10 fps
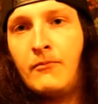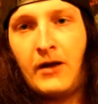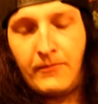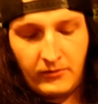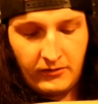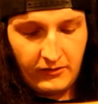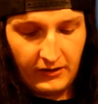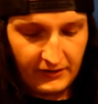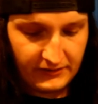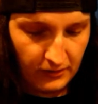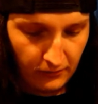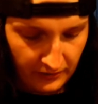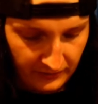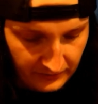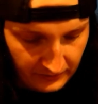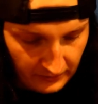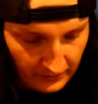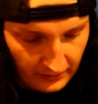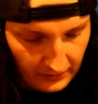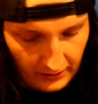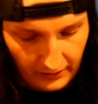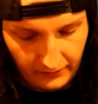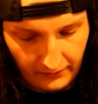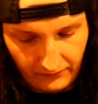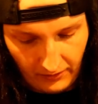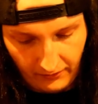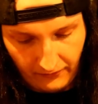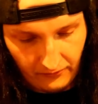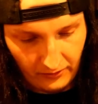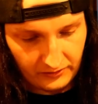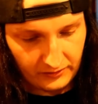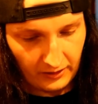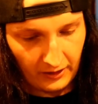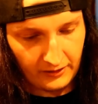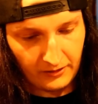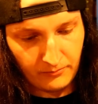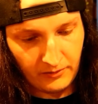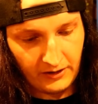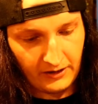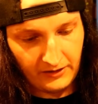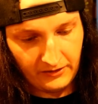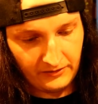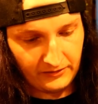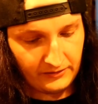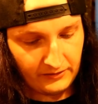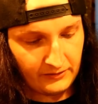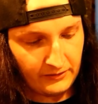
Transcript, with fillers: Paper, as always. And the very first item is